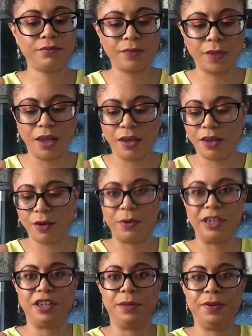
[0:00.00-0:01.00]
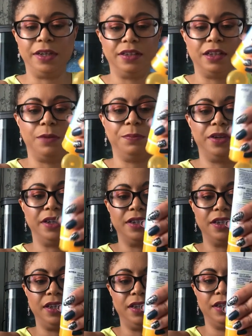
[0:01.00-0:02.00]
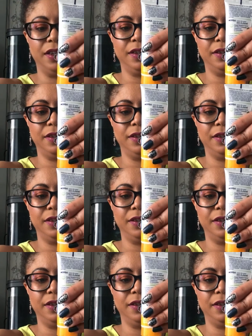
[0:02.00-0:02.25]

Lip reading: Where shall I put it? I'll put it here.